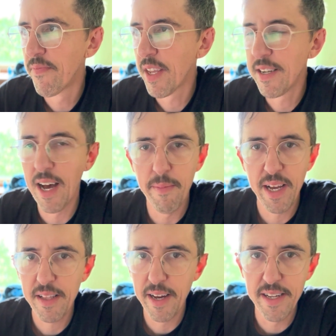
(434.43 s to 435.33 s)
not my
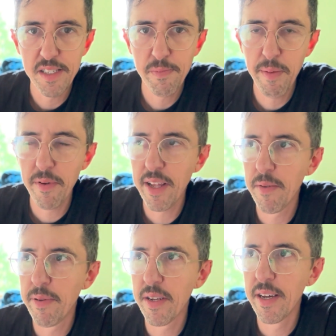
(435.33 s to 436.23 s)
clients. People that are
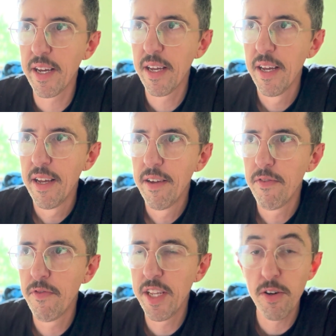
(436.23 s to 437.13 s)
building
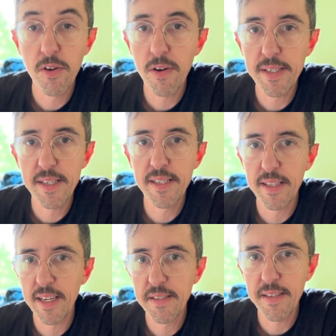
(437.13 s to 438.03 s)
video courses that
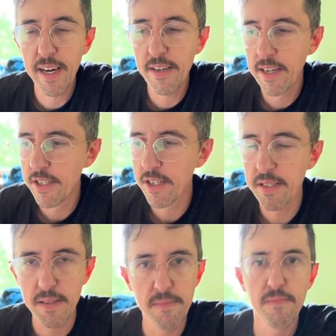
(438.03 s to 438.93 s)
they sell and
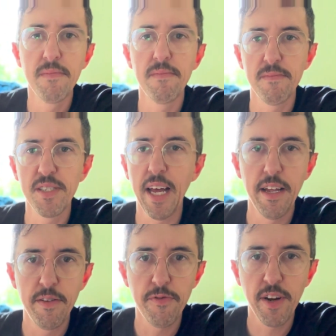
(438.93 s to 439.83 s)
just set
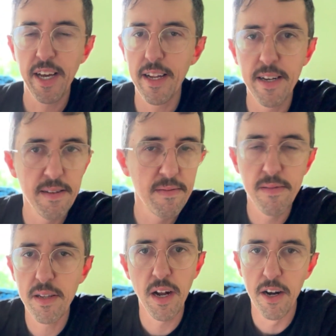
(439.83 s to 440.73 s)
and forget
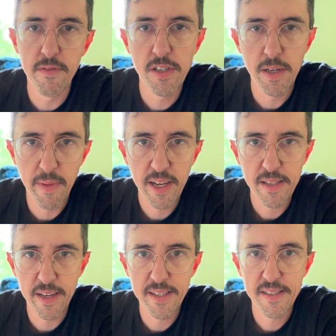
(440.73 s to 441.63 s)
aren't really my
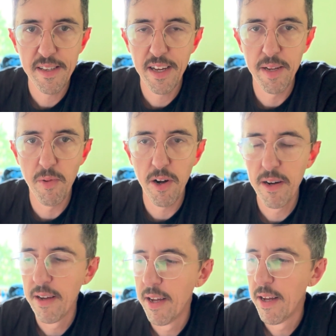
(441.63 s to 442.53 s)
clients anymore.
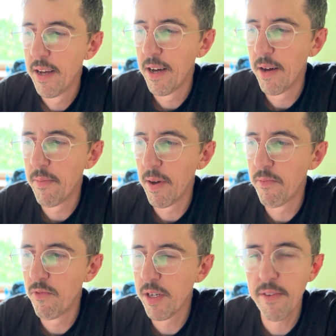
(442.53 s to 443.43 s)

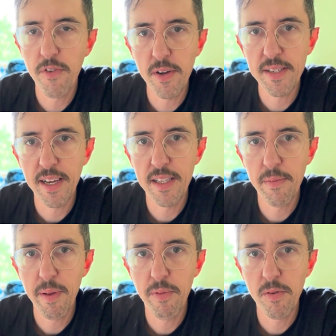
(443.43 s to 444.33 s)
I'm really focusing on the
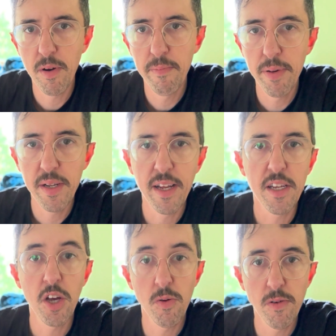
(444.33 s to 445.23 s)
people who are building
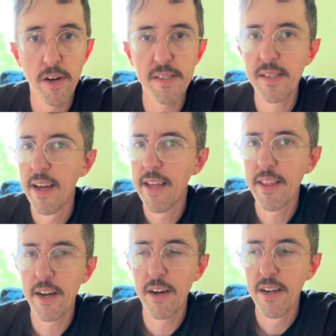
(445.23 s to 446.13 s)
cohorts
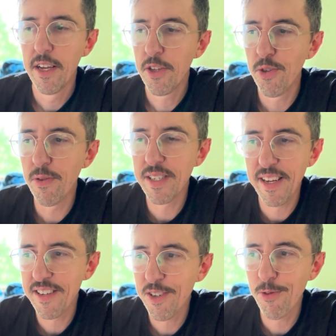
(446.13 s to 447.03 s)
that are
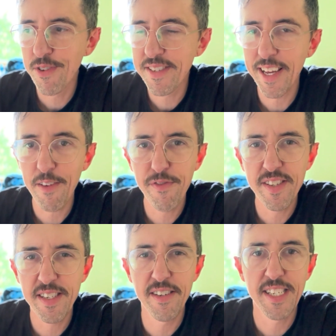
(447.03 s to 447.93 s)
using tools like
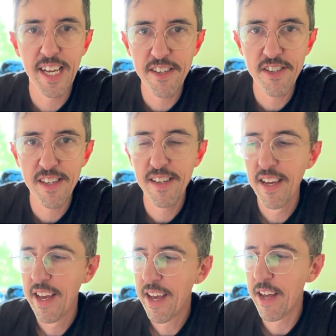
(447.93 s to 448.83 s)
facilitation
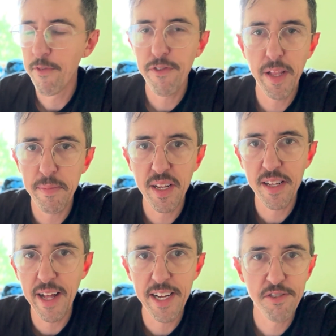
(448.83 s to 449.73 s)
and flipped
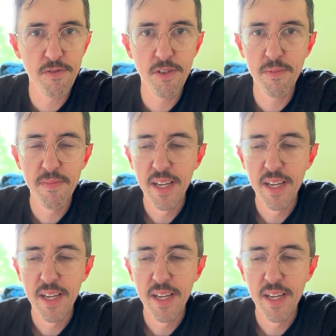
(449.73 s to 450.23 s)
classroom